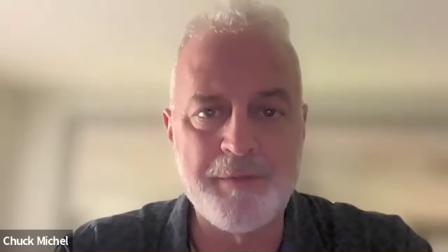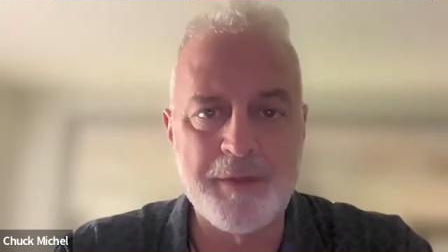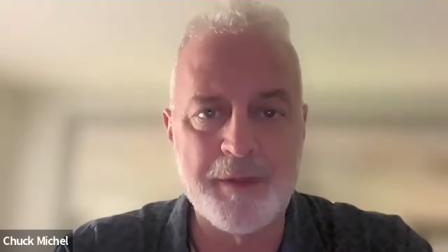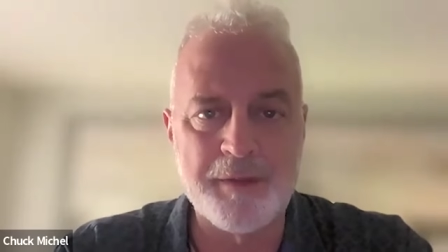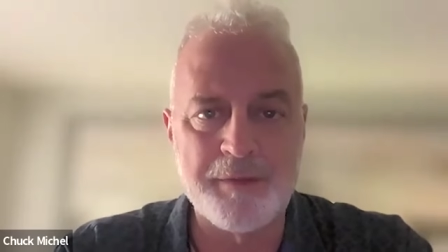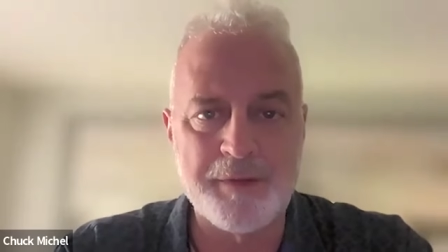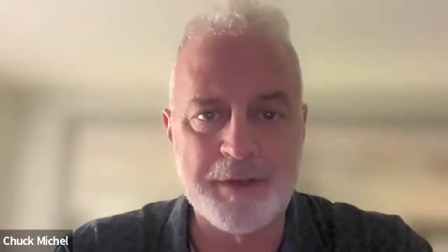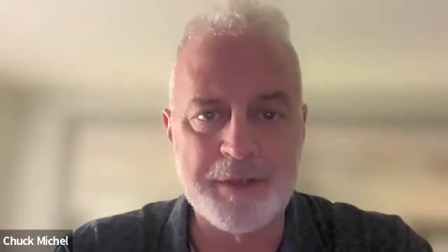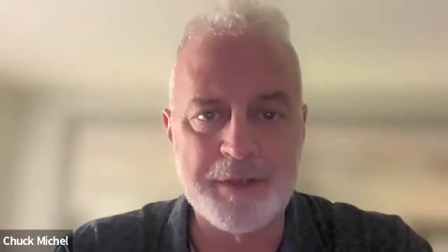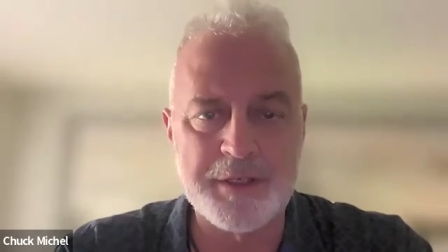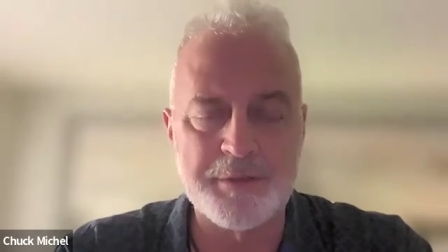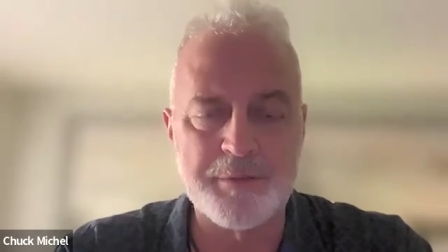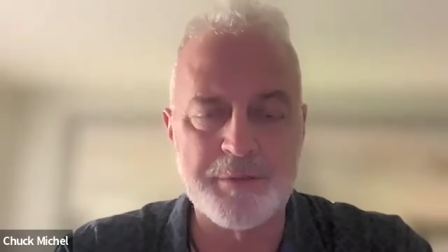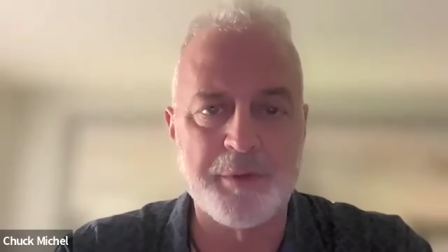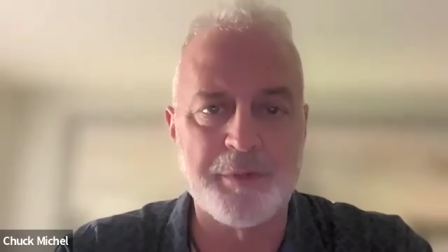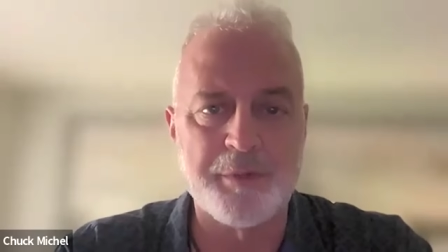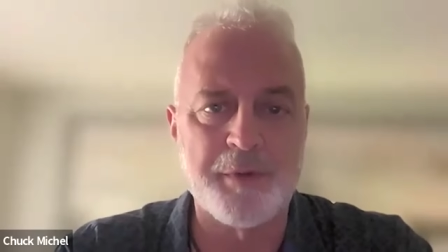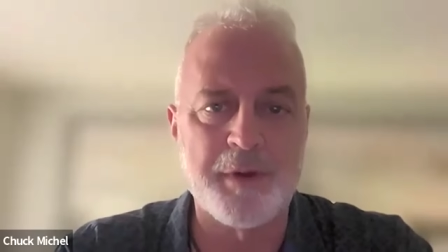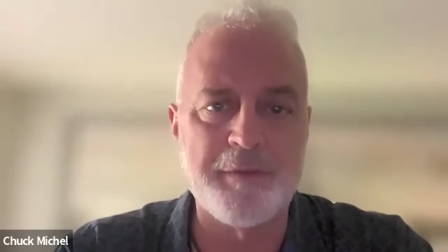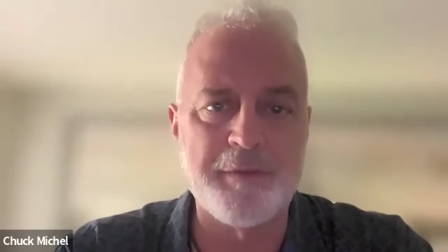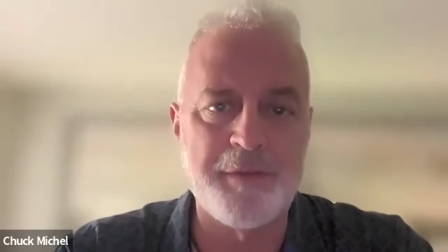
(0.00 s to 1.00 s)
decision
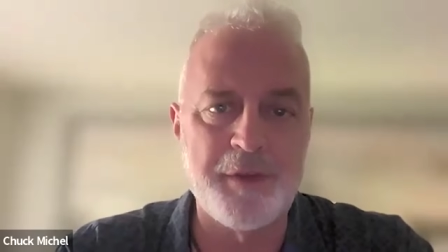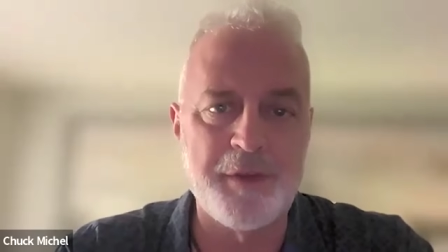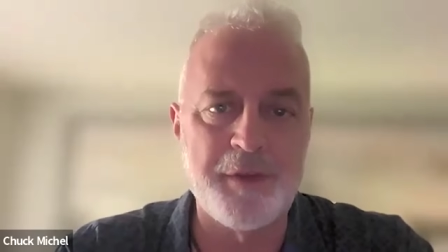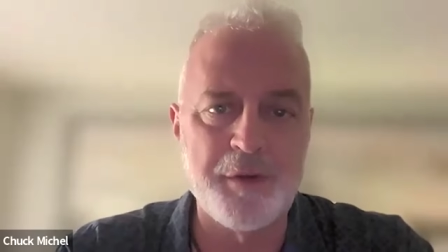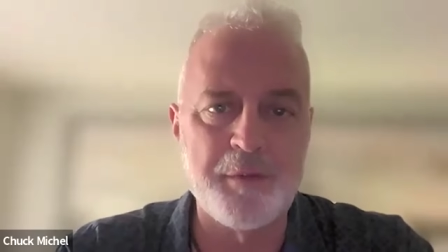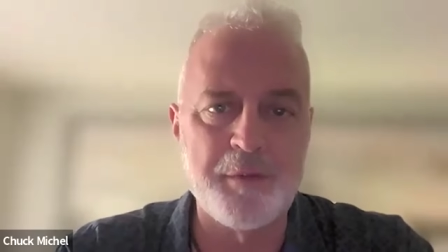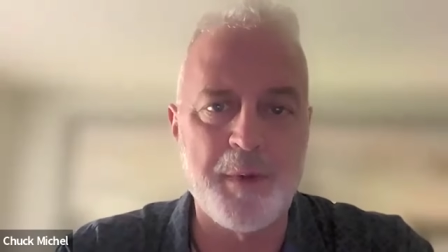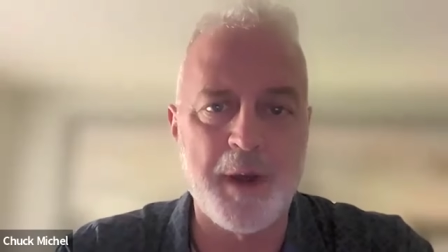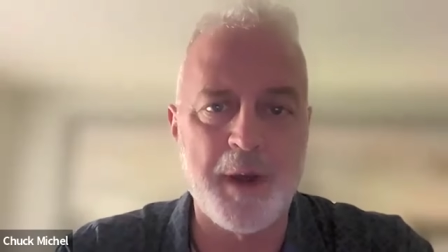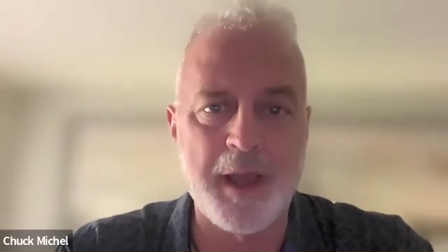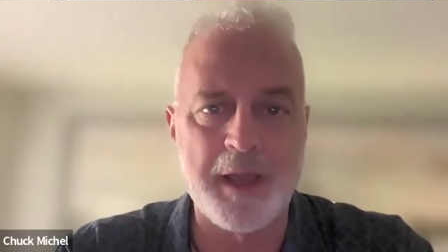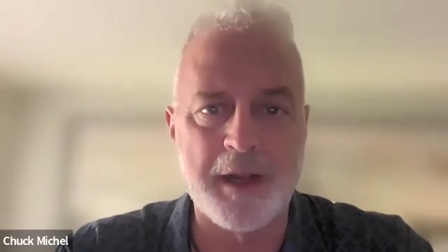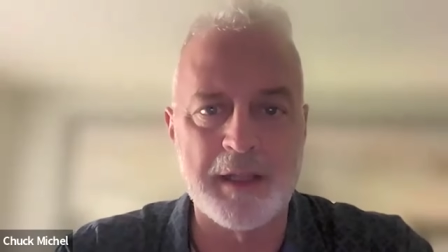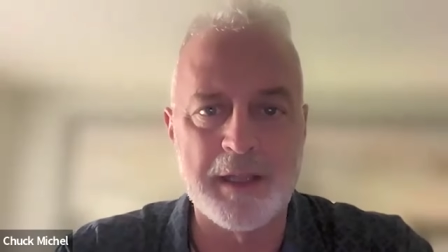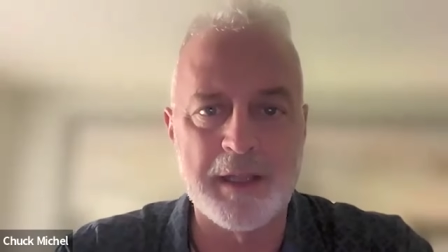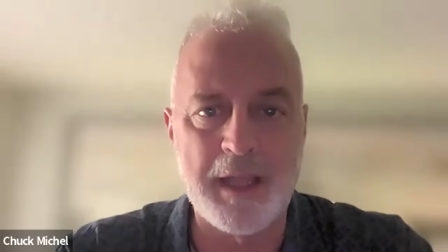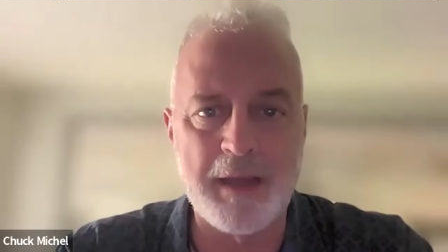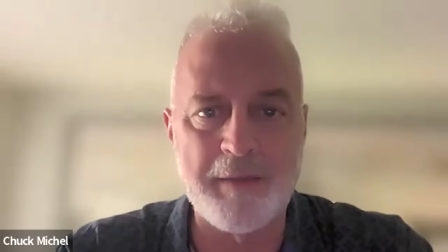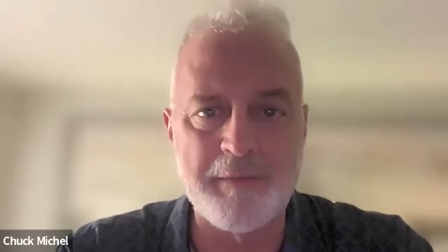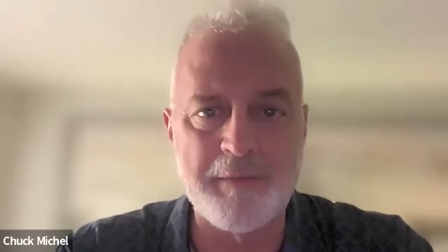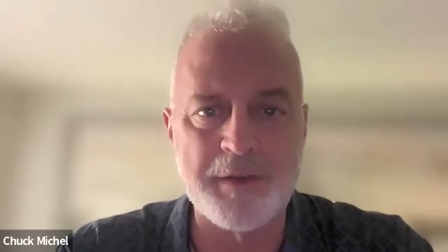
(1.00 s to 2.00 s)
was reviewed by an
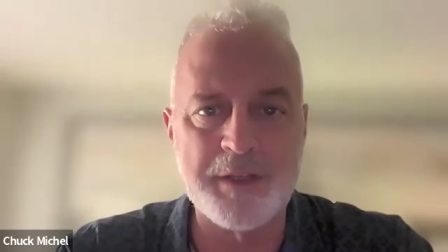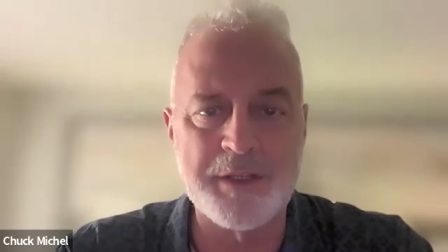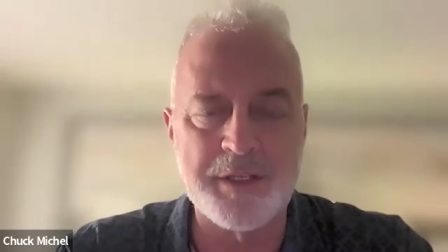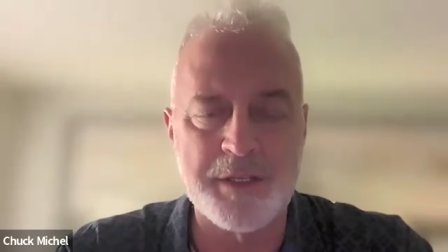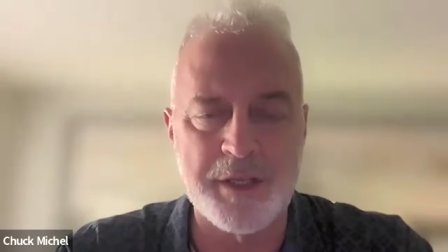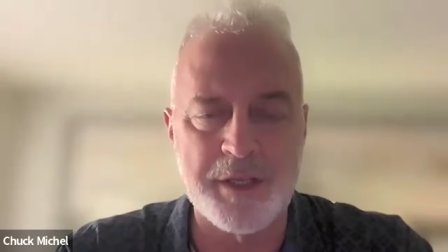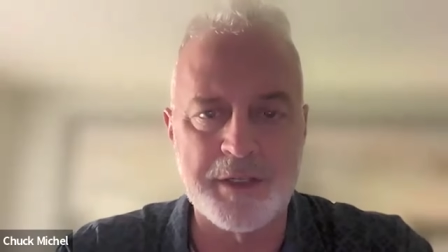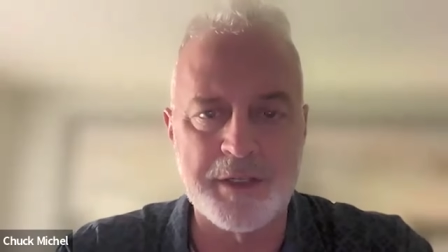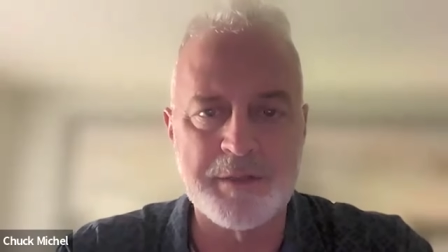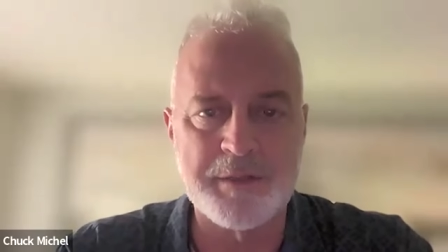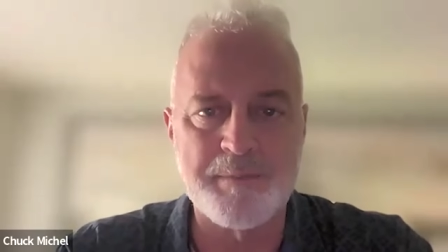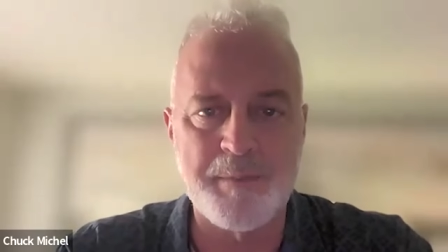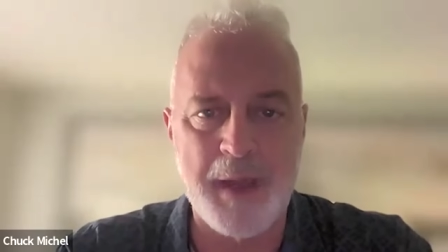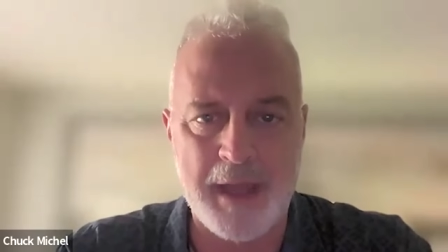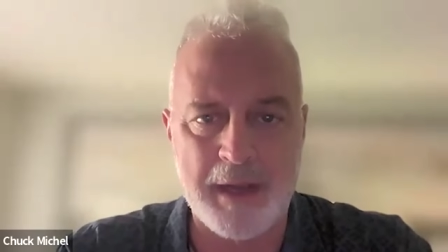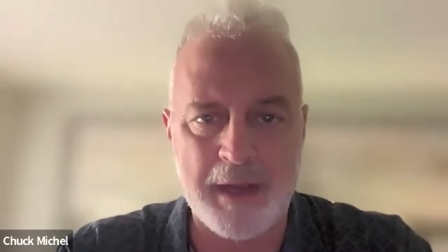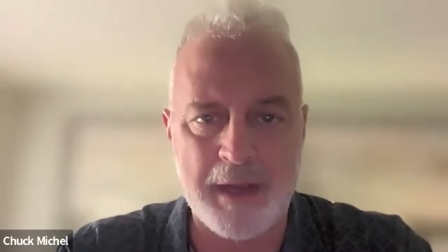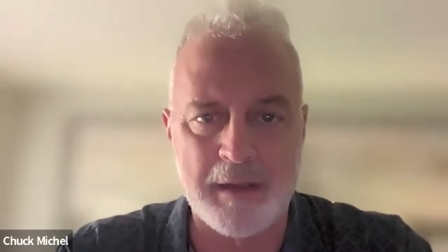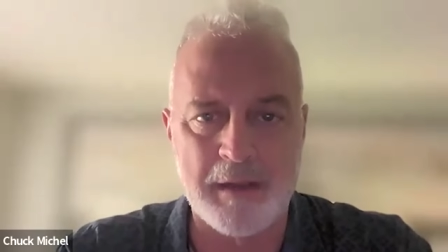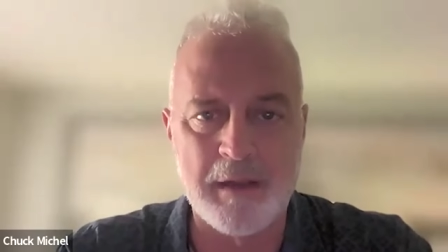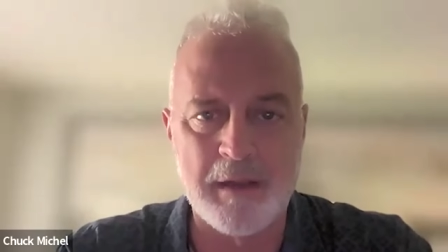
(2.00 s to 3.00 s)
11 judge
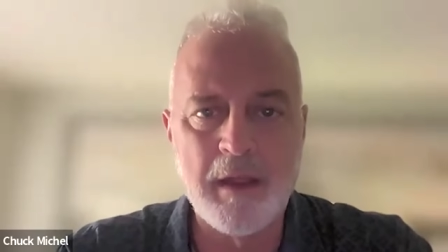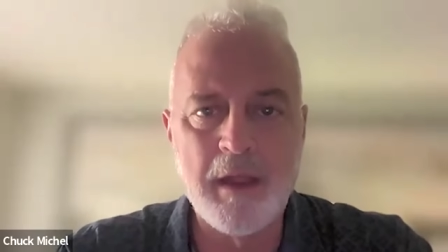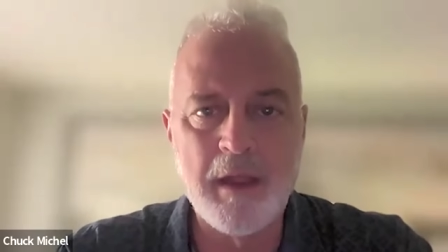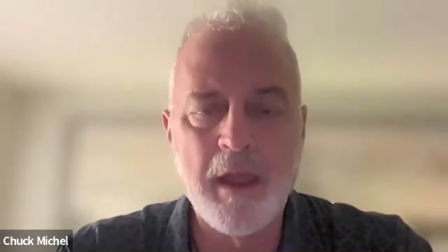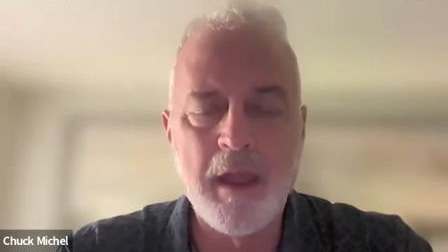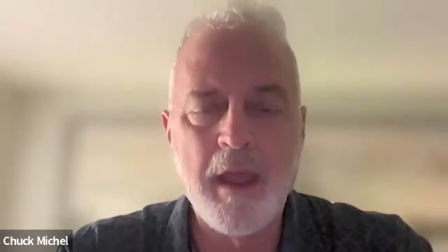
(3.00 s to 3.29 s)
panel.